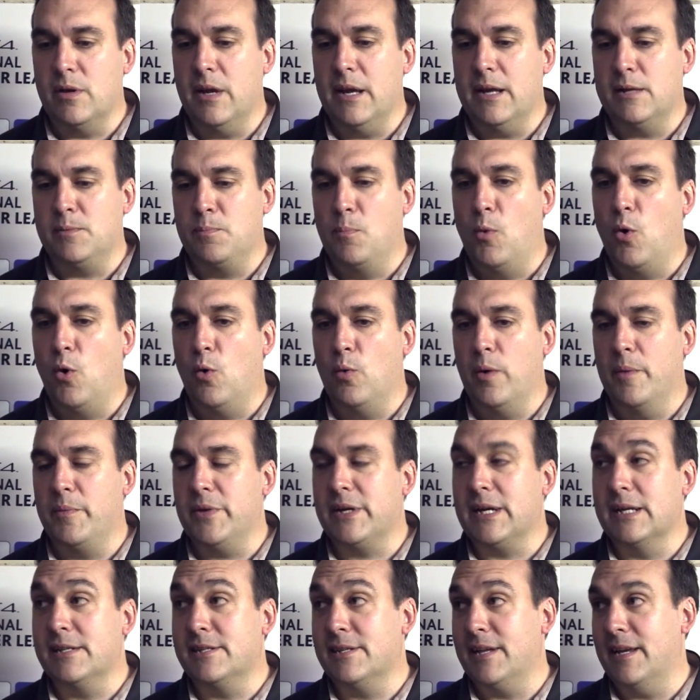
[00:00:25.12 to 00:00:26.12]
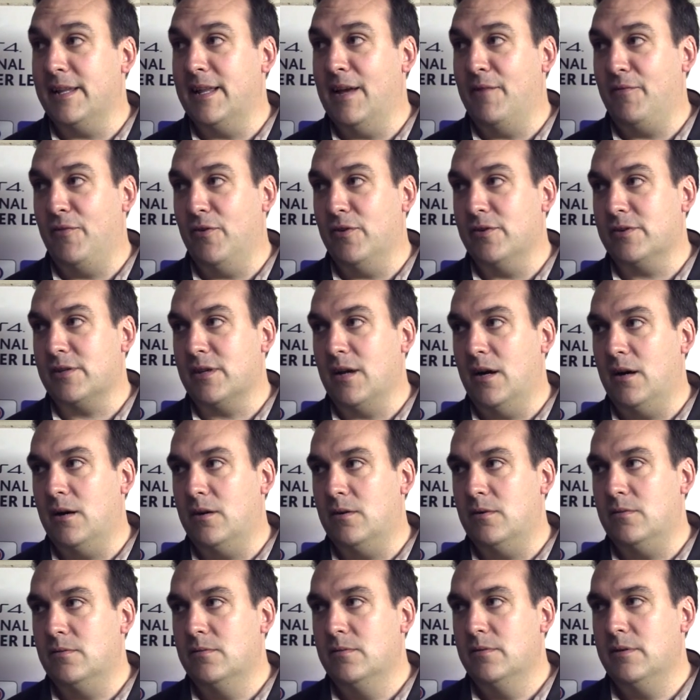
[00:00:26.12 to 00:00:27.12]
it's more when we concede that first
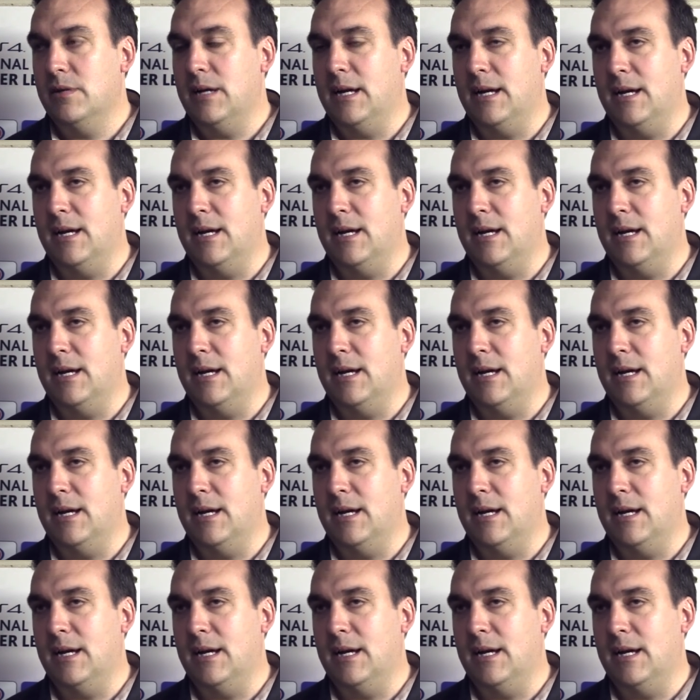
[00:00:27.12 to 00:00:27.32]
goal.